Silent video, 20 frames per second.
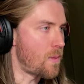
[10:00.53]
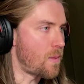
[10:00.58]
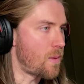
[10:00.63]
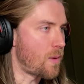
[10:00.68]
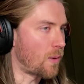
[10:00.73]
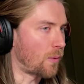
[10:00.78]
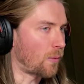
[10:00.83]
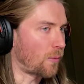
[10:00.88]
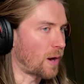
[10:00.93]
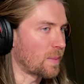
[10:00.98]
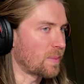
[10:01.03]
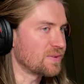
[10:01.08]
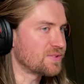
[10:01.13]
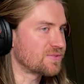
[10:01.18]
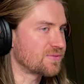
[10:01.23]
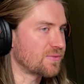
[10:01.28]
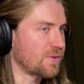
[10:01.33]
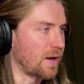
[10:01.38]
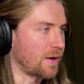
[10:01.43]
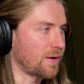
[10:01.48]
A rabbit's
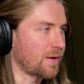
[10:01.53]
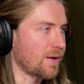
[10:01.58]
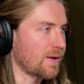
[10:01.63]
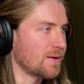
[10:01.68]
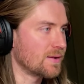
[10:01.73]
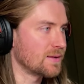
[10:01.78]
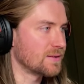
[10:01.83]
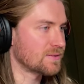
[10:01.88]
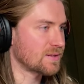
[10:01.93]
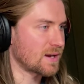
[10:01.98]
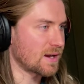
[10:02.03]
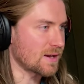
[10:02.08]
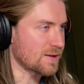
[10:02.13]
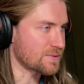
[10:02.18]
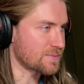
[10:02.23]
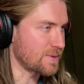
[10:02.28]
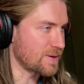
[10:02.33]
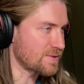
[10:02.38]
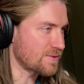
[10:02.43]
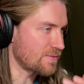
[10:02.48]
foot. It's kind of
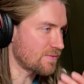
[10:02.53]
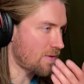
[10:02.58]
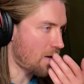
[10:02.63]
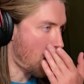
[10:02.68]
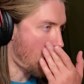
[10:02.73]
expensive.